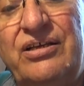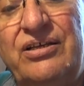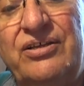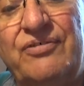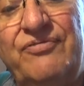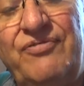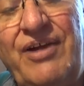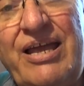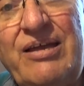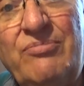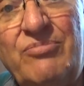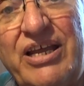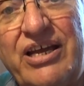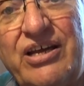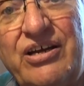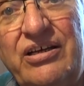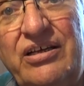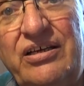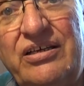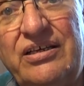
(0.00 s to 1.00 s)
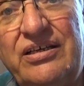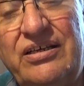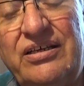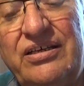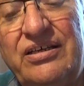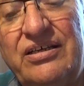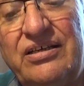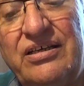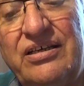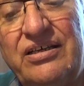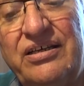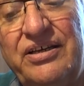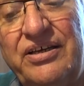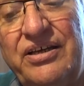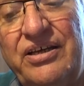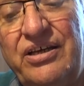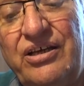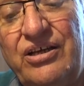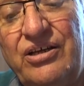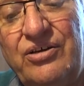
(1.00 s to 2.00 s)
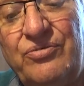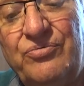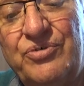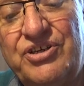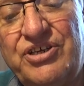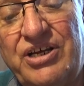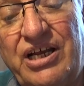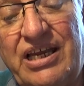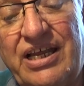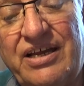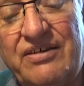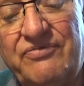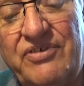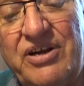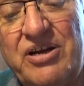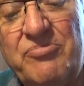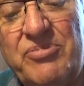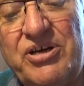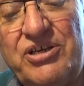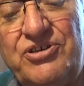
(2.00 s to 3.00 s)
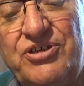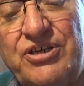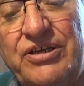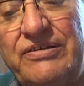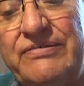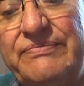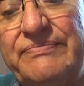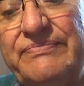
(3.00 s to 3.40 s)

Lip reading: The Flame Licker, which I like very much,